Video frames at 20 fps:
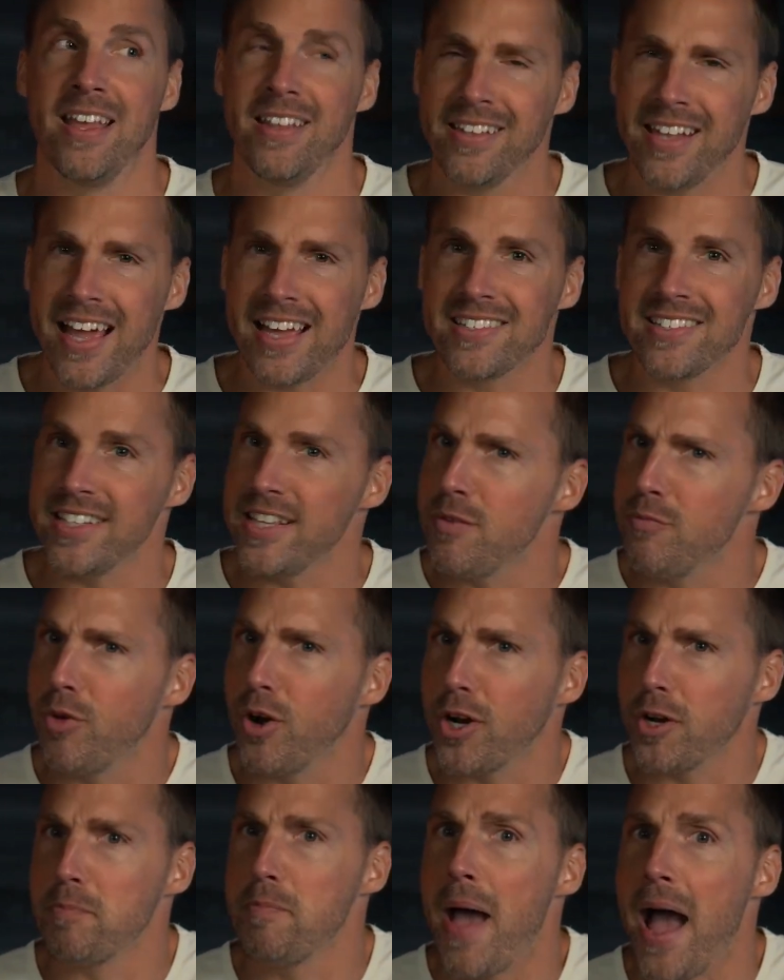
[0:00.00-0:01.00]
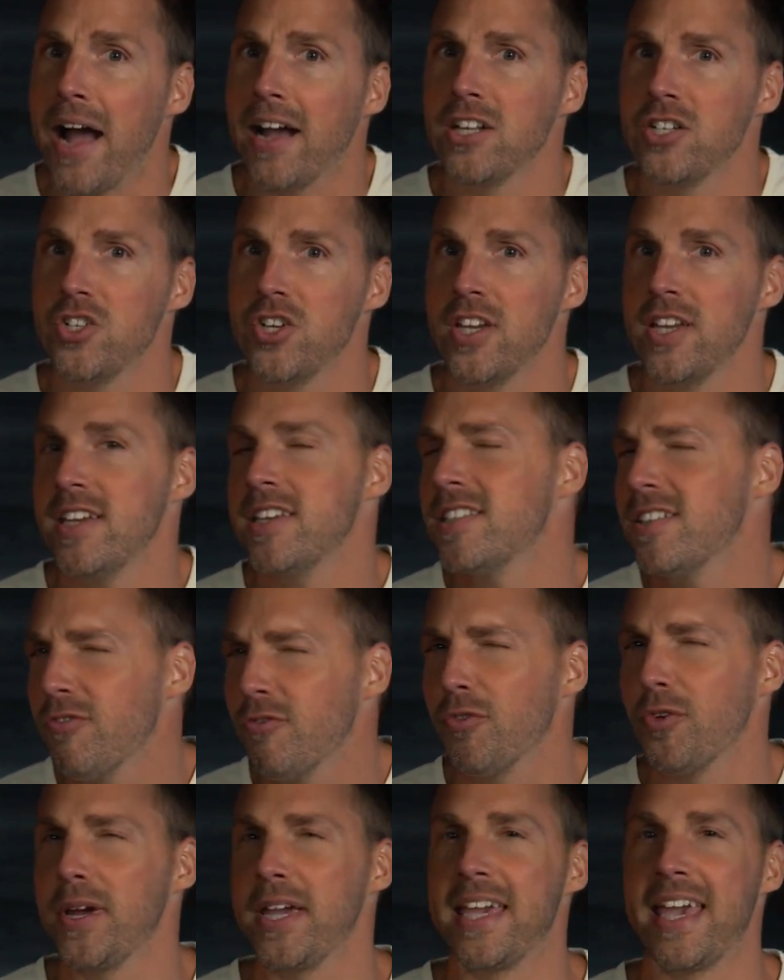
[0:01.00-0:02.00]
Lastly, product packaging is a
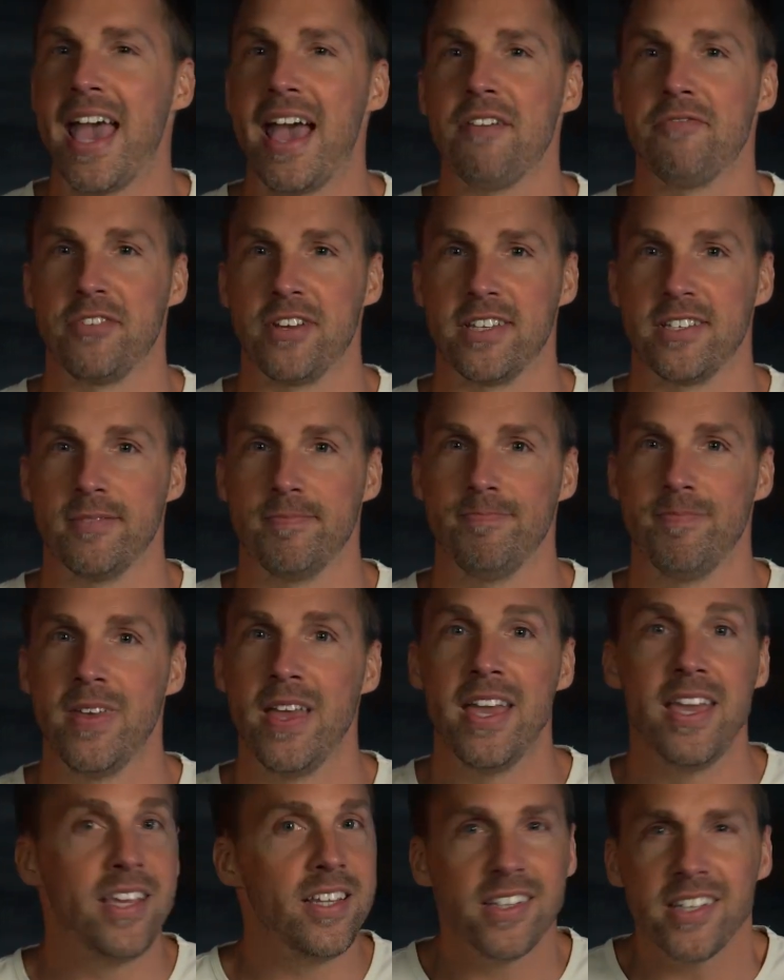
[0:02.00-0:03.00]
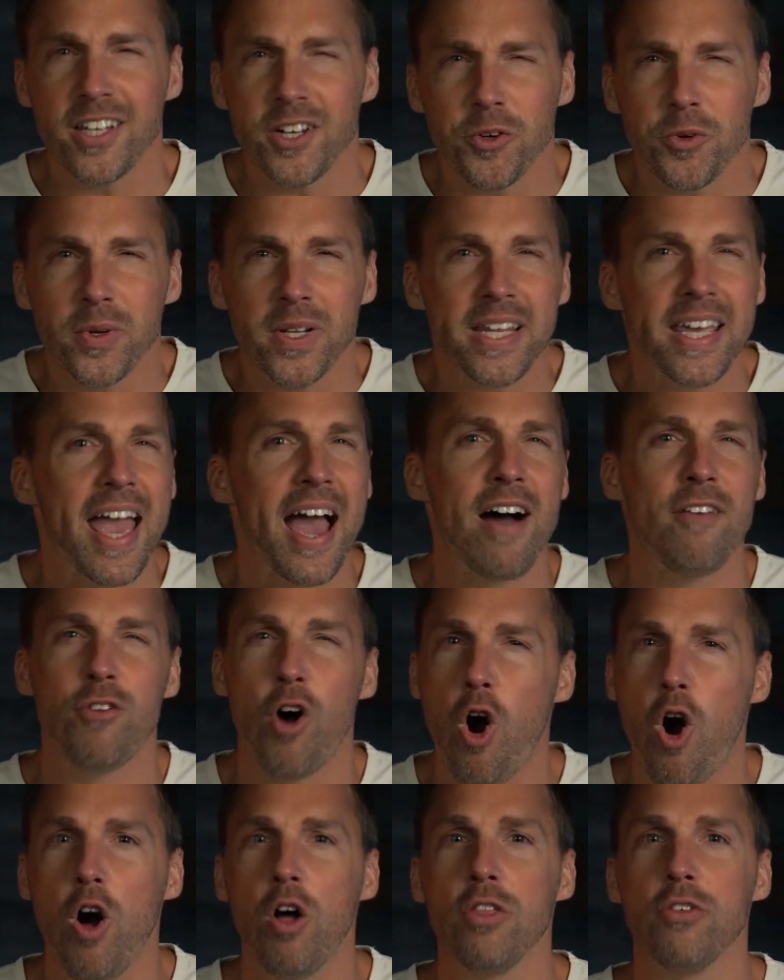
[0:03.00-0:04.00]
free canvas. You literally have
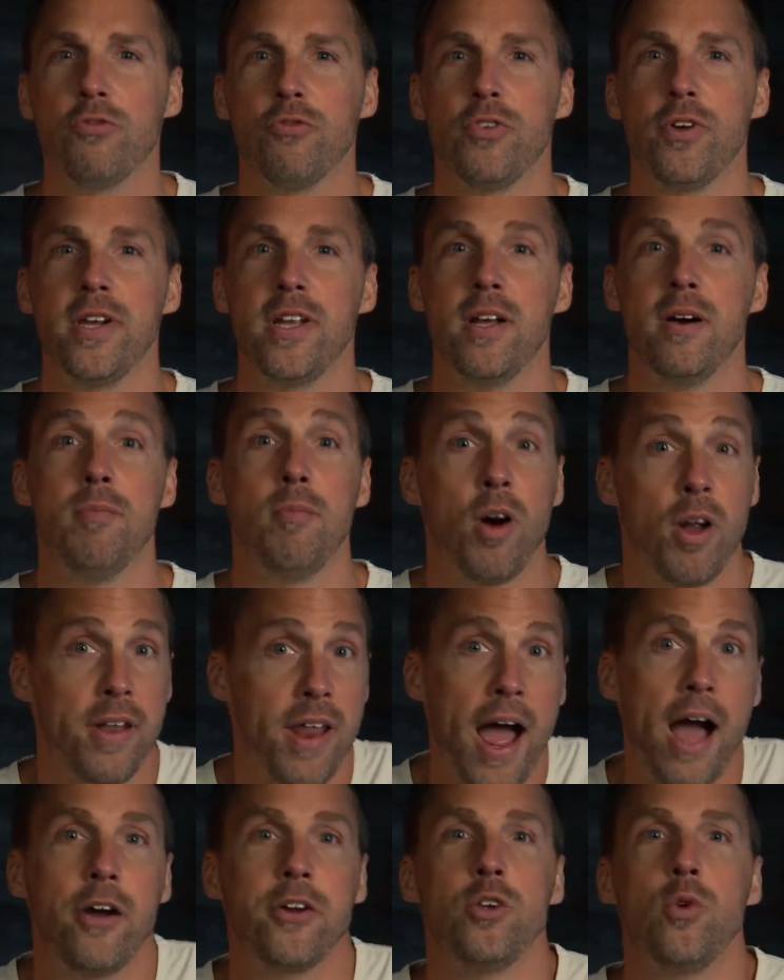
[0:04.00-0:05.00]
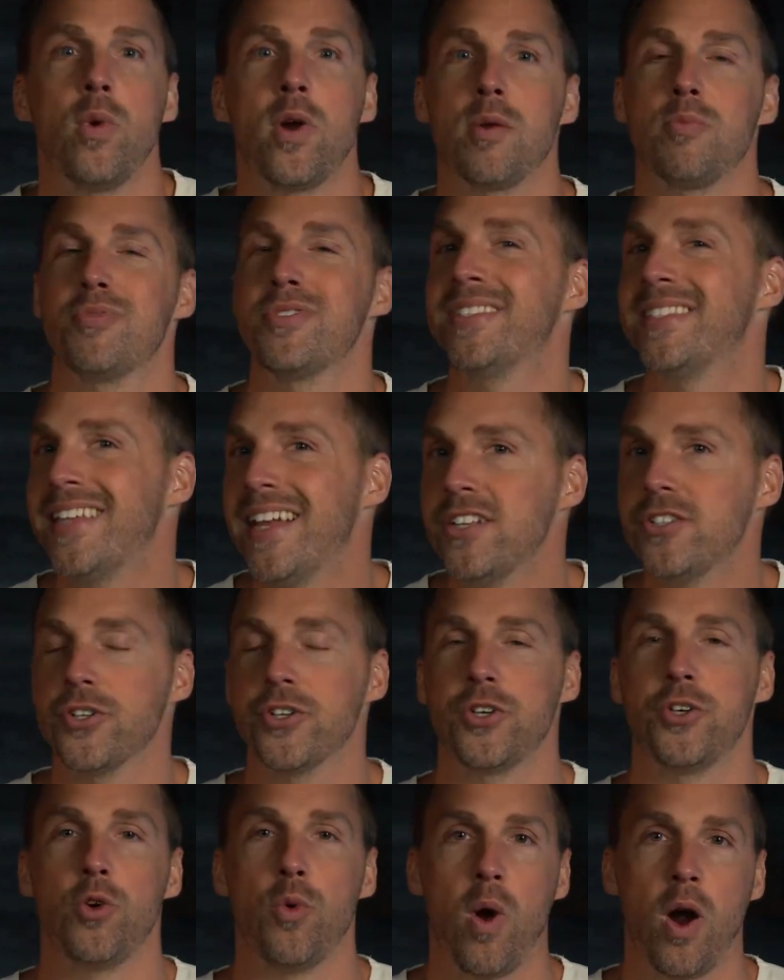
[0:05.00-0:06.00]
all the freedom on how you want to present
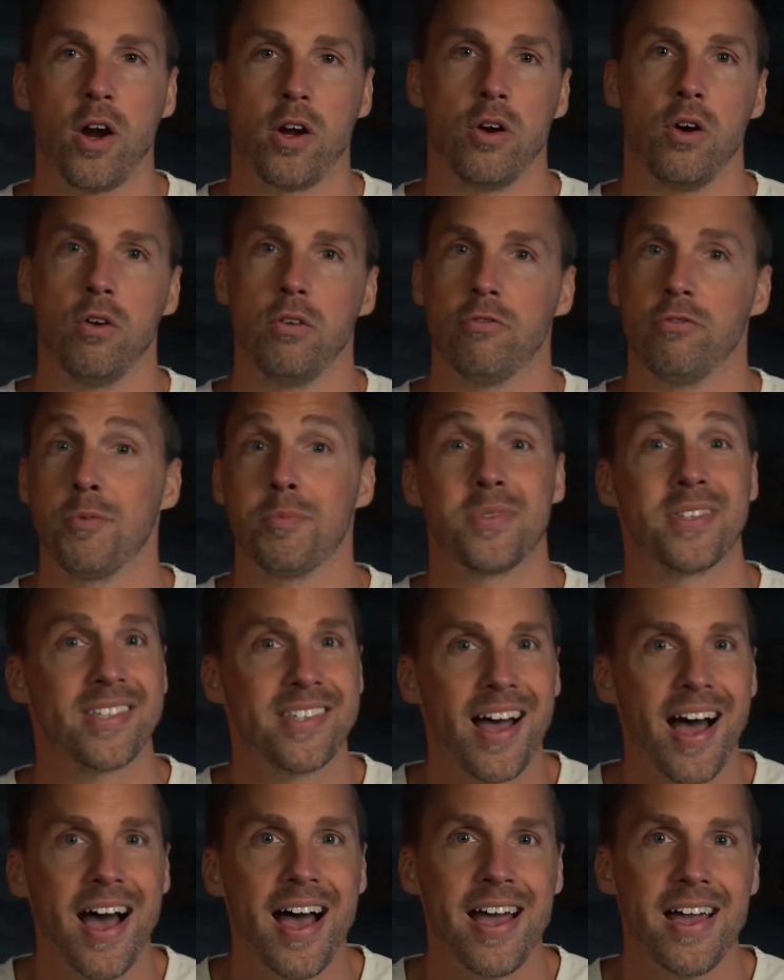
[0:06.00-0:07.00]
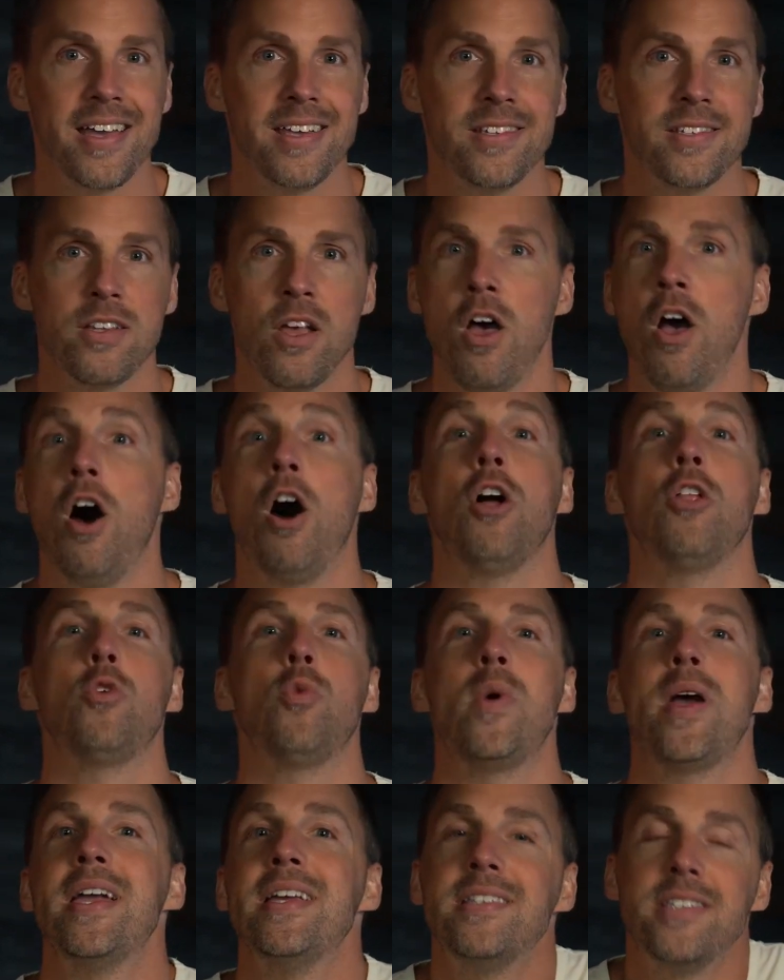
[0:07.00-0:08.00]
your QR code, from size all the
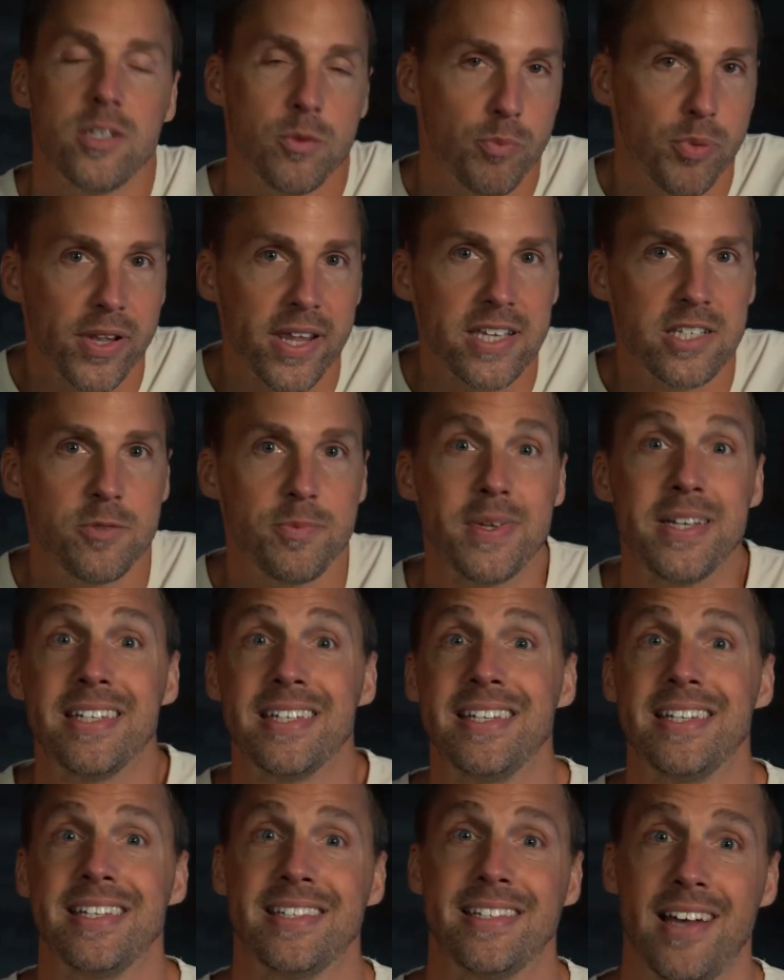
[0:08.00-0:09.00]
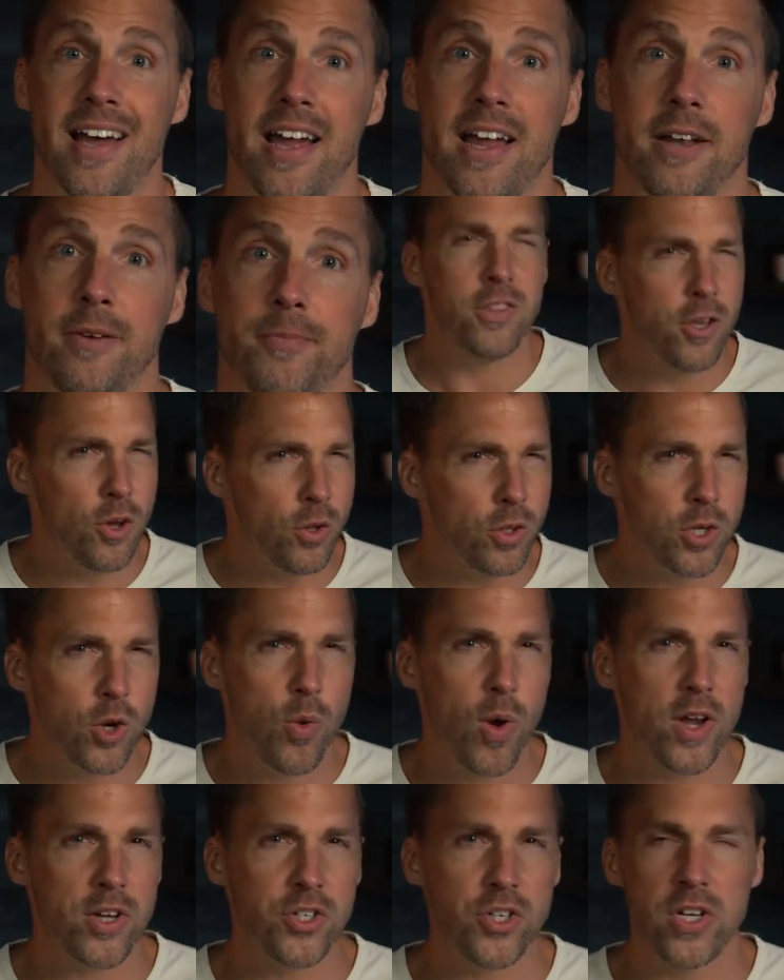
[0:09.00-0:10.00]
way to placement and design. The only
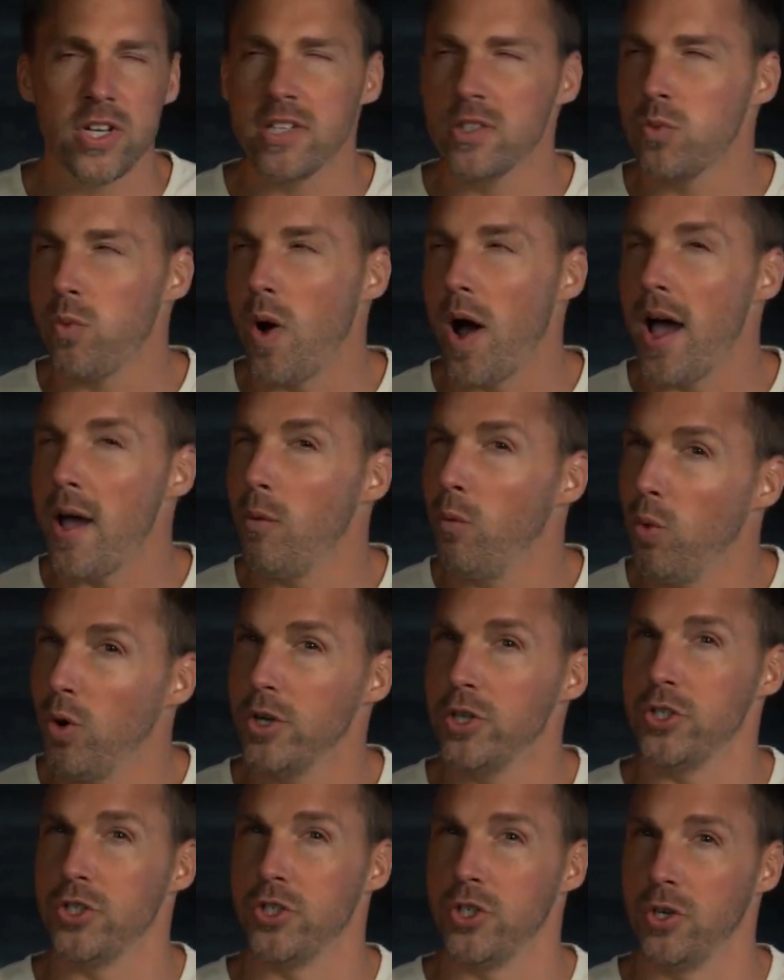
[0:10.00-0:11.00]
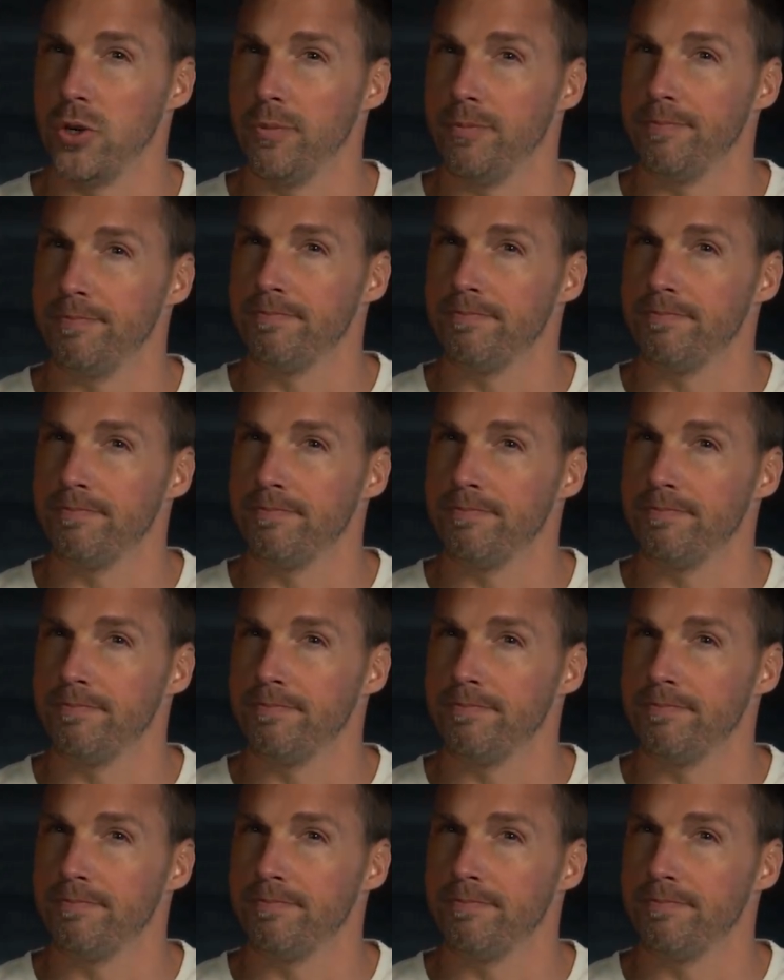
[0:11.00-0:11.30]
question is, why wouldn't you?